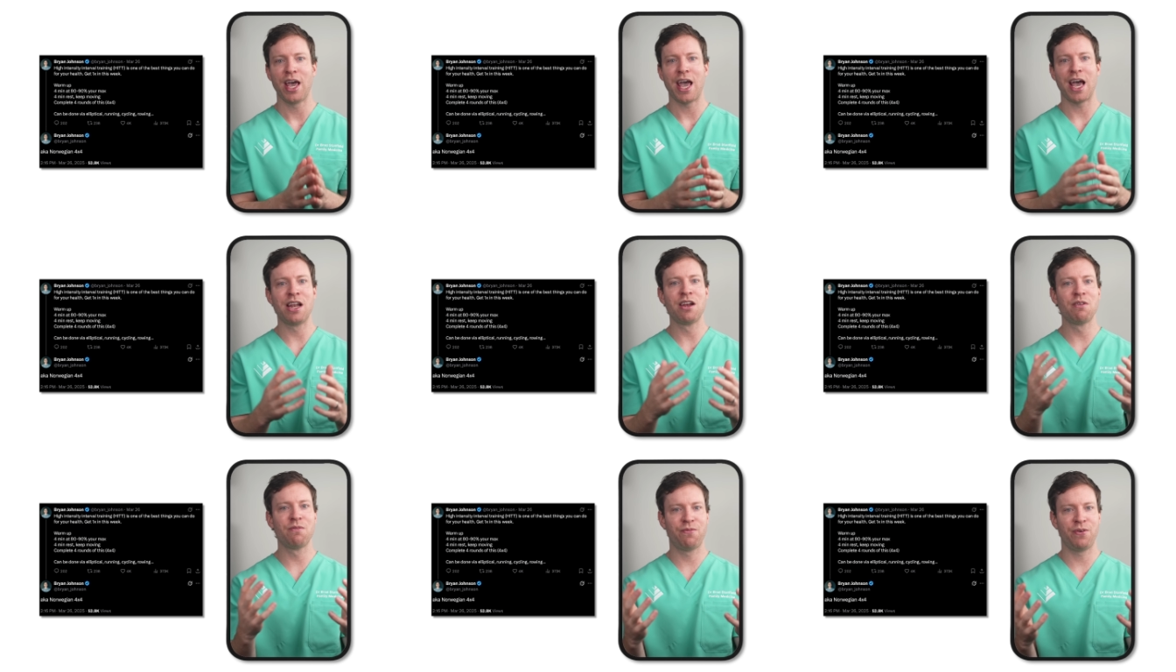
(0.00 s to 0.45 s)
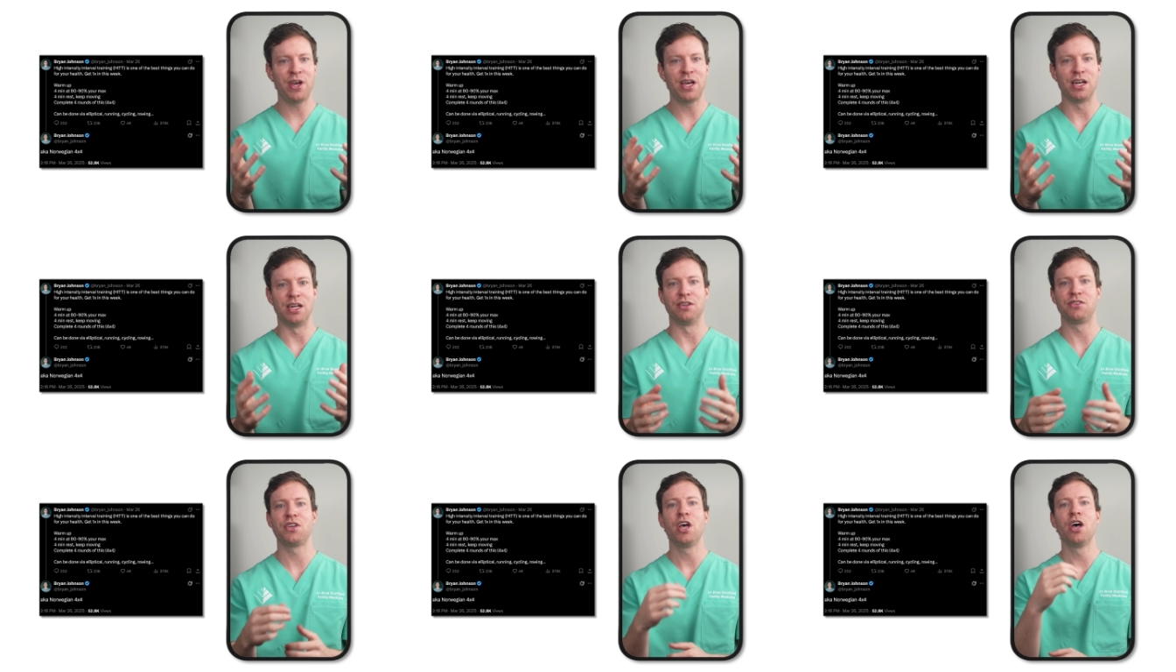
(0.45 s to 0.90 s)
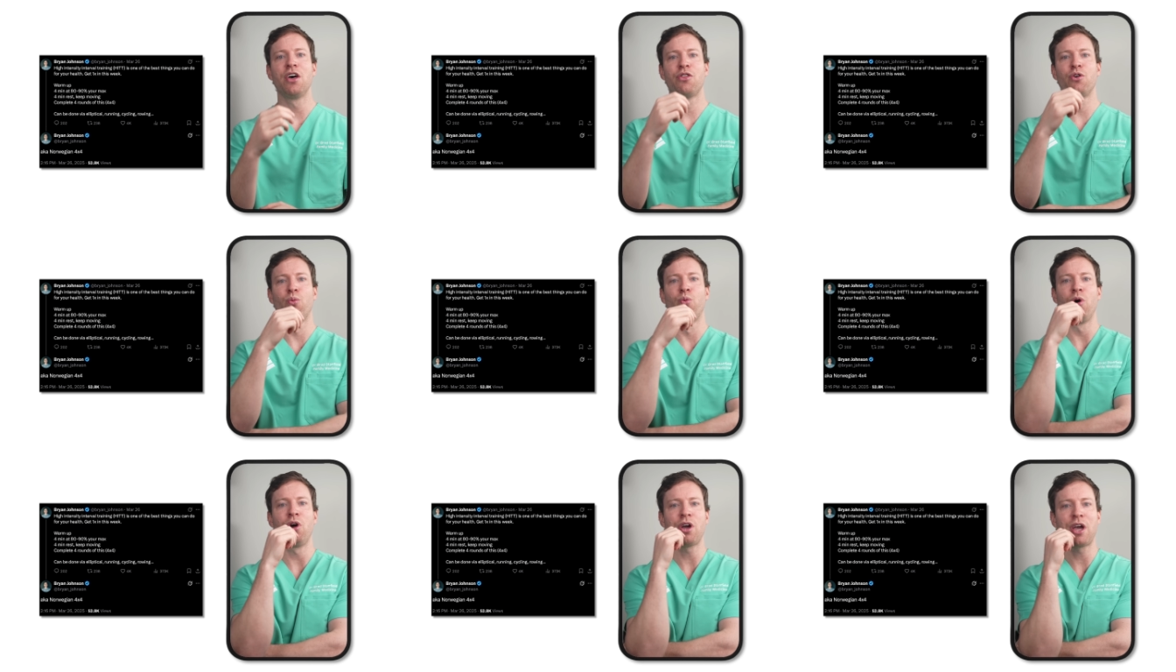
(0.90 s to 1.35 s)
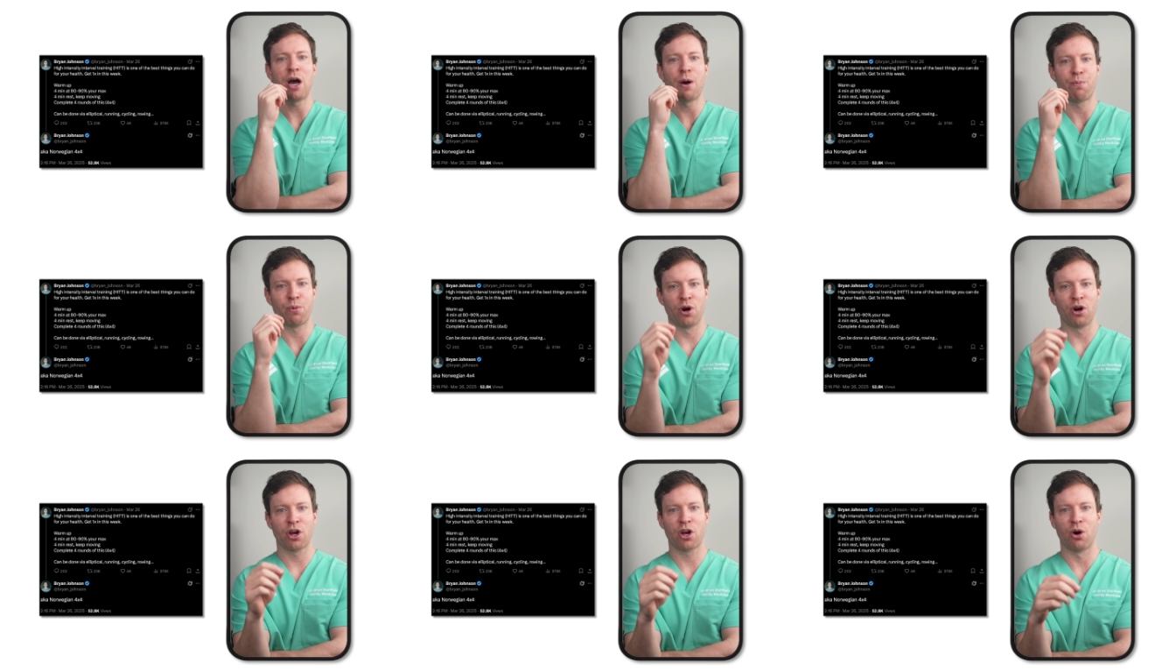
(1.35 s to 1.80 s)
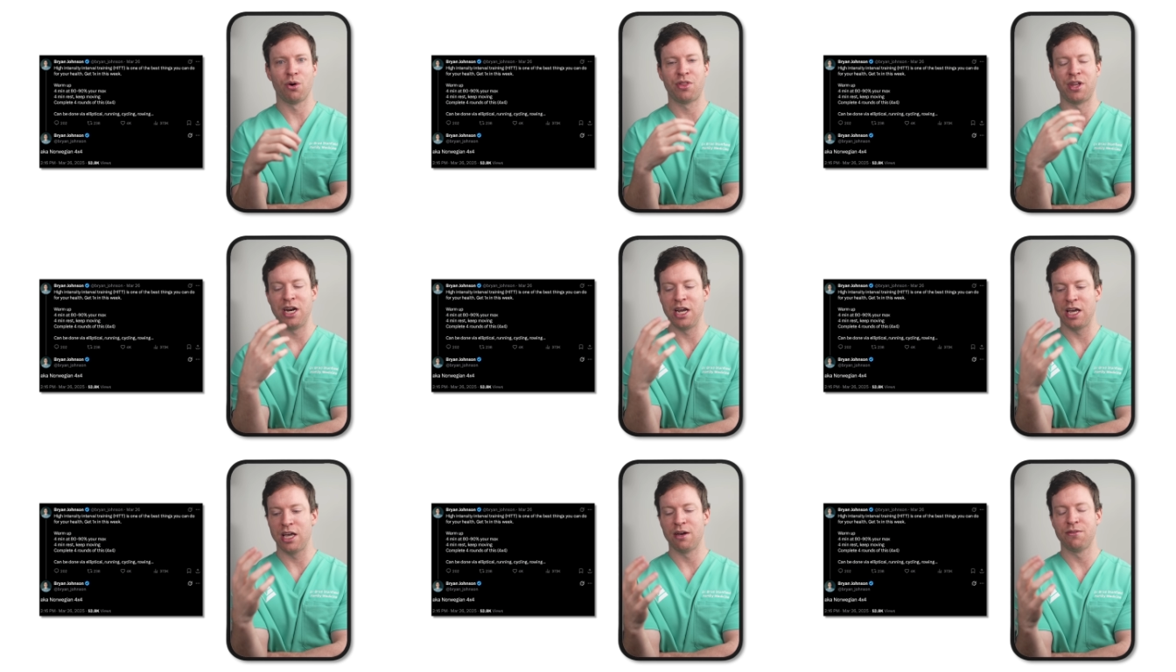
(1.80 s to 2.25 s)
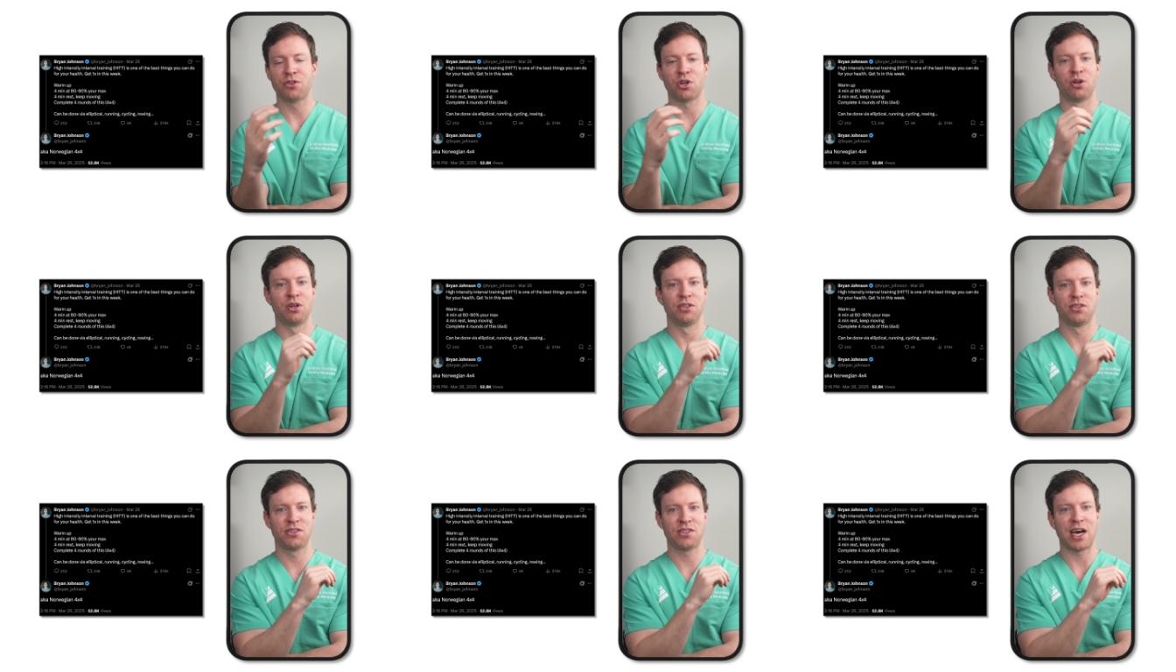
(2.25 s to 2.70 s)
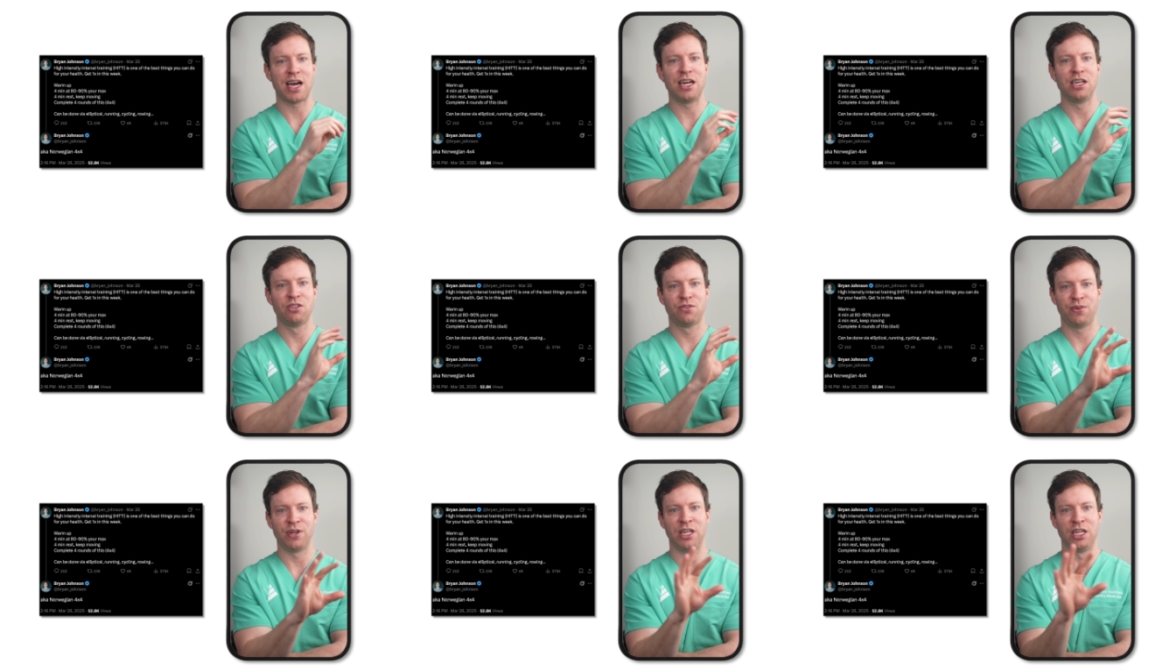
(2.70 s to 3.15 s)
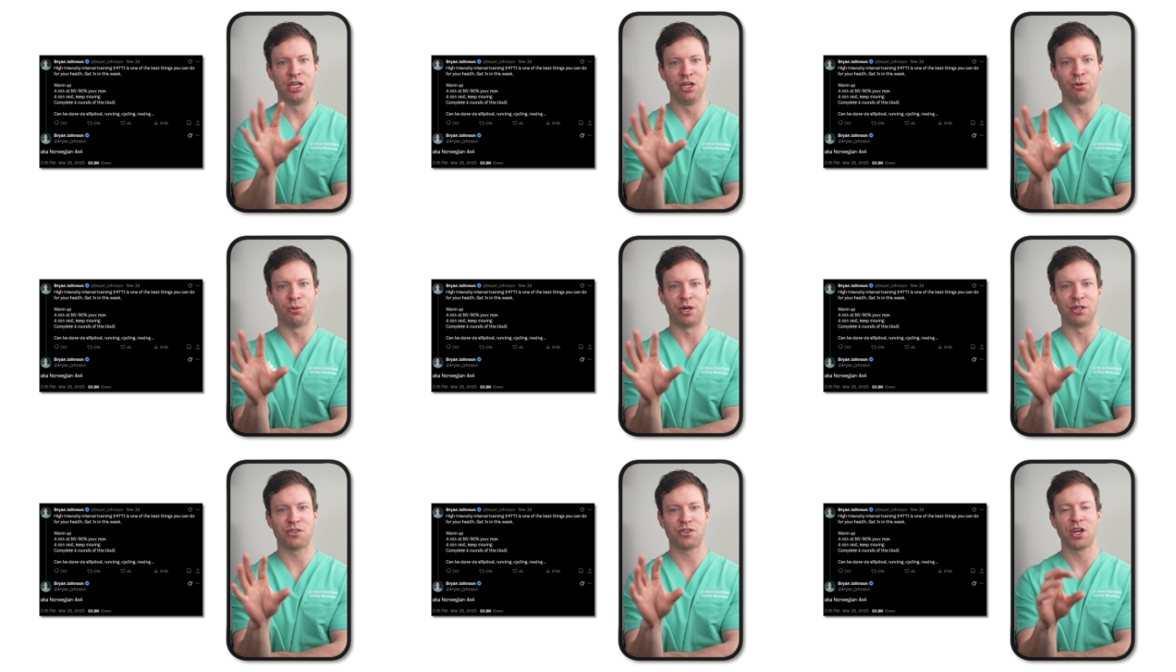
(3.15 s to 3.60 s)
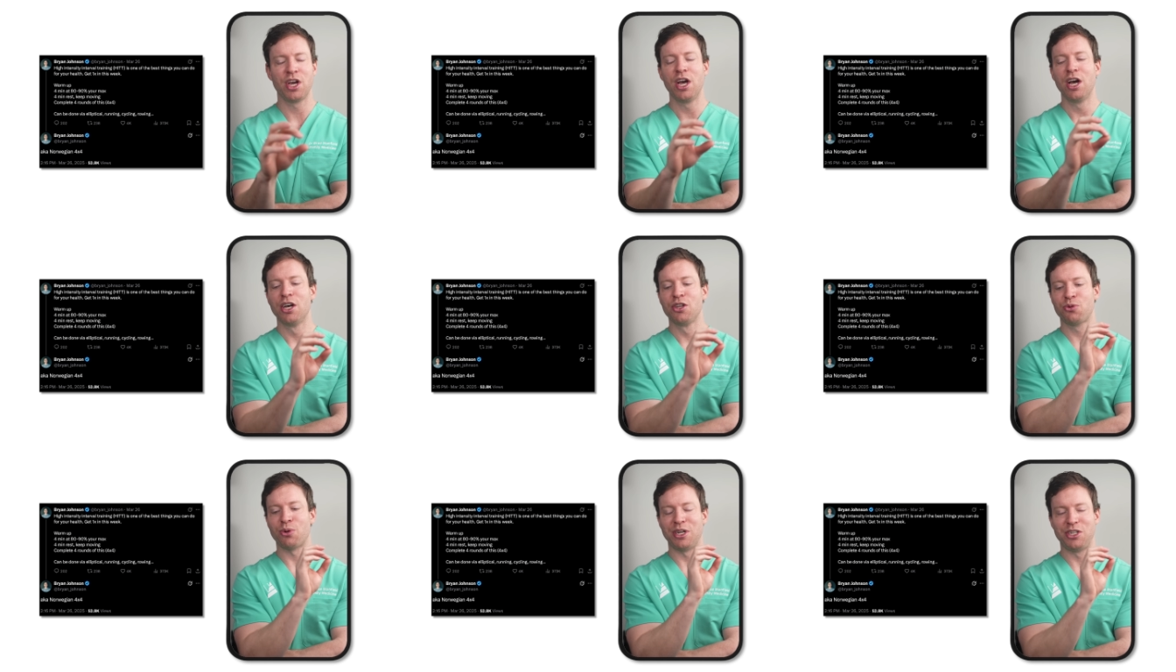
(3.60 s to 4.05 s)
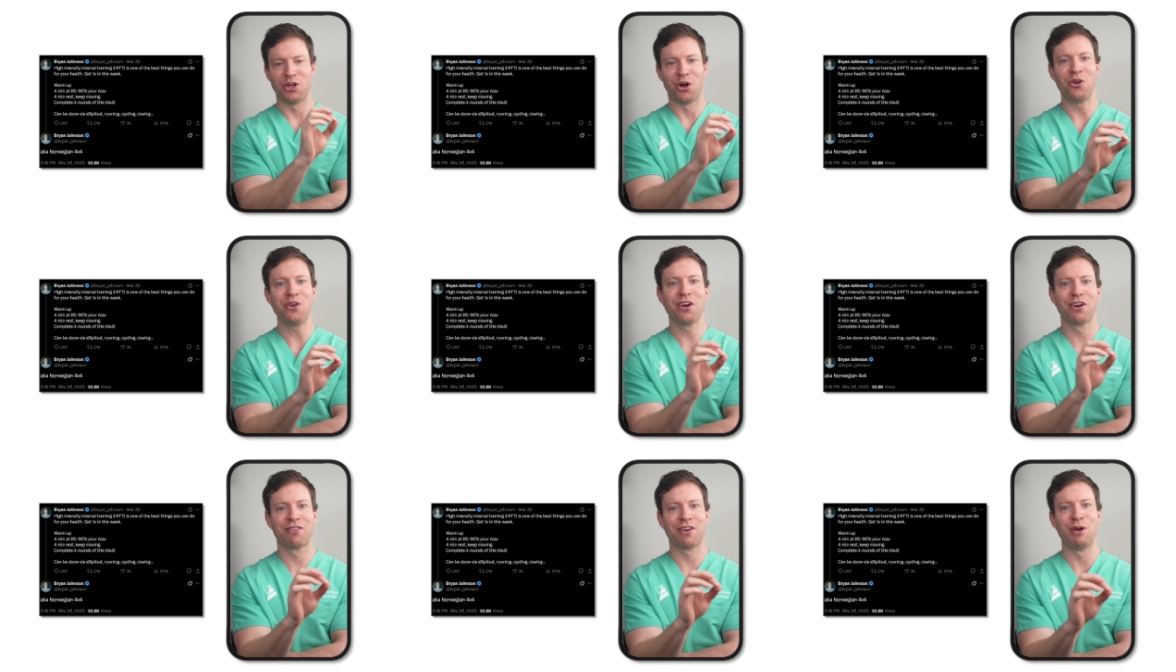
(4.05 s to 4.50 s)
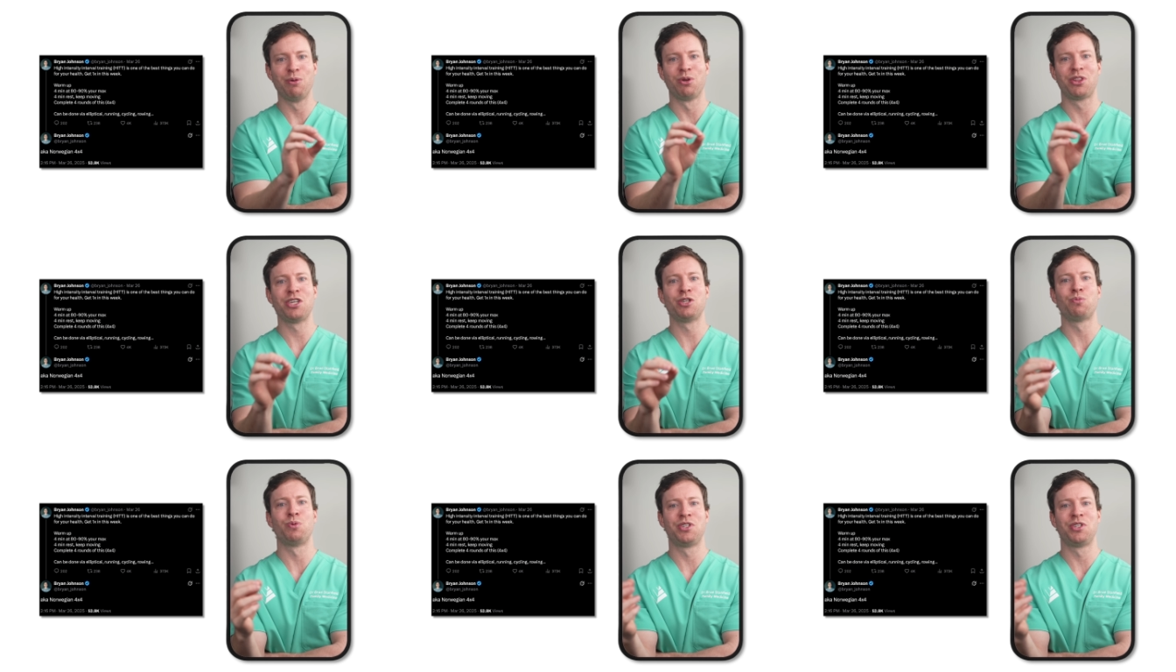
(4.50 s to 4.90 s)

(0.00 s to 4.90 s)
And in fairness, the workout protocol that he gives on his site is fairly nuanced, so I don't agree with this